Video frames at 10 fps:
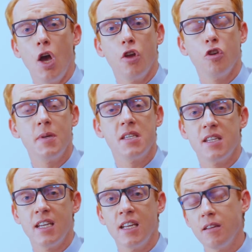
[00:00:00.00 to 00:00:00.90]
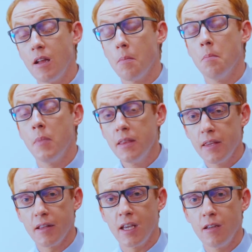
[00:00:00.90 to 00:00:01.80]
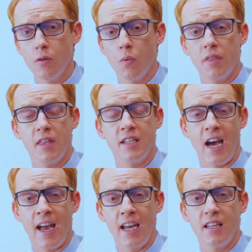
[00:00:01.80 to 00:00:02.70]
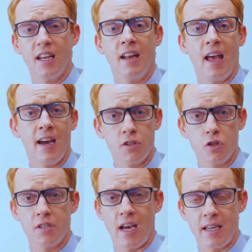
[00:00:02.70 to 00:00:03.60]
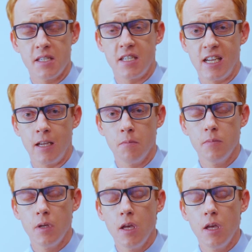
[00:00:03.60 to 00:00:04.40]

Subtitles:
you'll be seen monthly with the diet and exercise team